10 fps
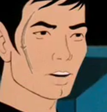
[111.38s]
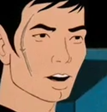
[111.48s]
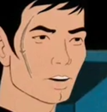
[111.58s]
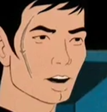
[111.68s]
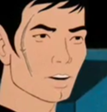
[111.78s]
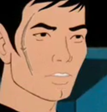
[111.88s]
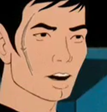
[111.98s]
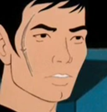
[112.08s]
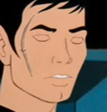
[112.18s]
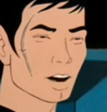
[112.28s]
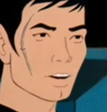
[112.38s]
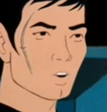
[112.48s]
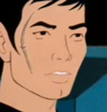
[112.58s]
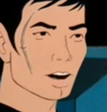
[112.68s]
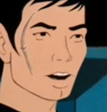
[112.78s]
reasons behind my
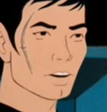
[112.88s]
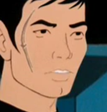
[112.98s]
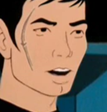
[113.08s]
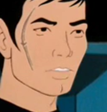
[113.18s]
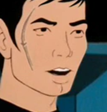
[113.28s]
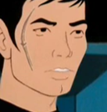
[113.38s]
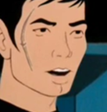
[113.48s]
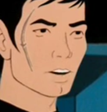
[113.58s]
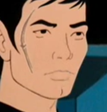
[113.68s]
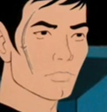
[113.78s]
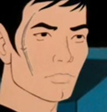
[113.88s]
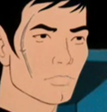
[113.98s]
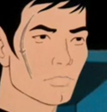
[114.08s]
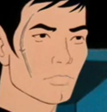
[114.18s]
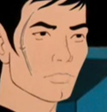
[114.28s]
security plans in the future.
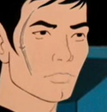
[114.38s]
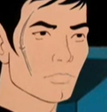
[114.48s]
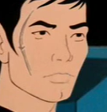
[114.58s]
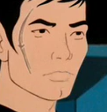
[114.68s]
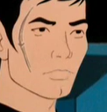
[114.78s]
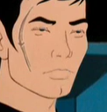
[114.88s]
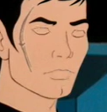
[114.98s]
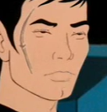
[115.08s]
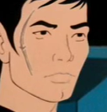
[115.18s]
That would be very